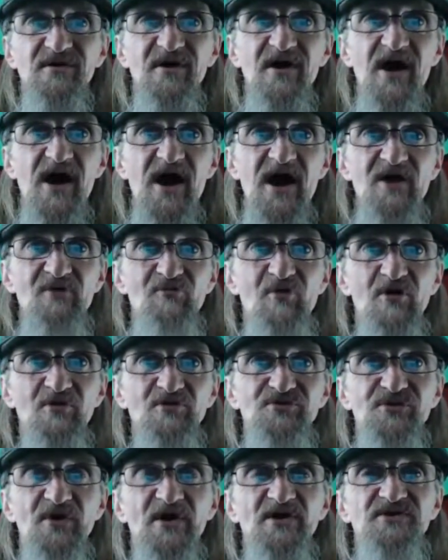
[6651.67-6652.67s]
I wrote
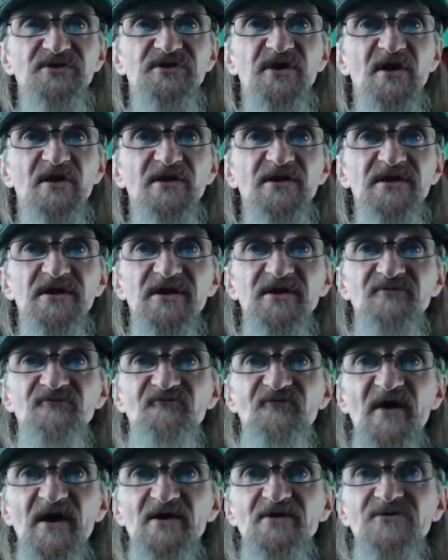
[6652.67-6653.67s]
John Kelly. In
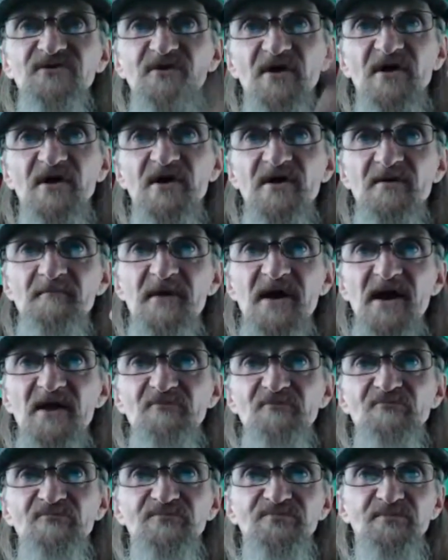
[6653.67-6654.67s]
fact,
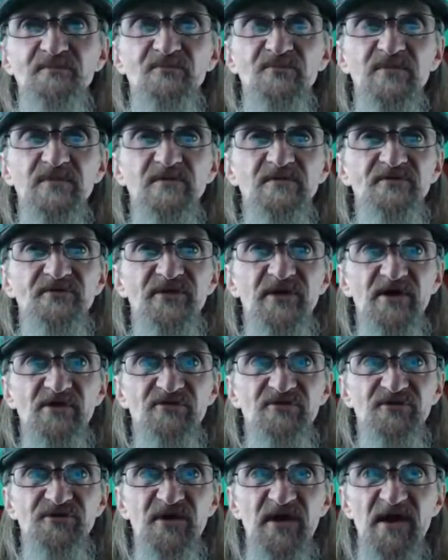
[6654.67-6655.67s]
the
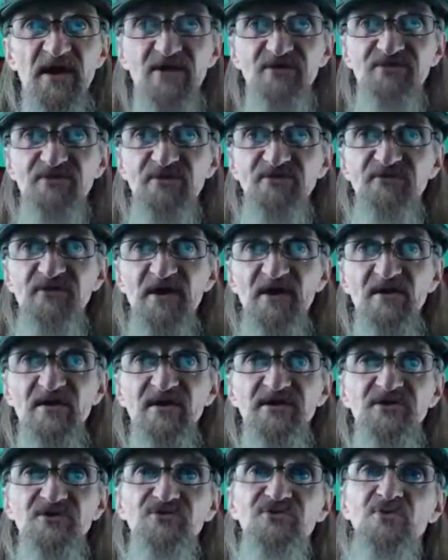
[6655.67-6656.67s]
other day I sent that
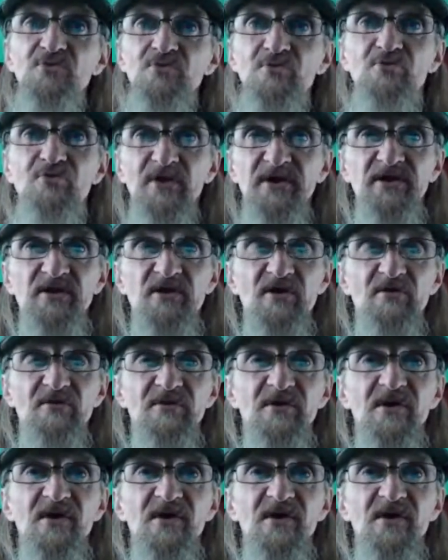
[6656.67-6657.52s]
link to Greeno,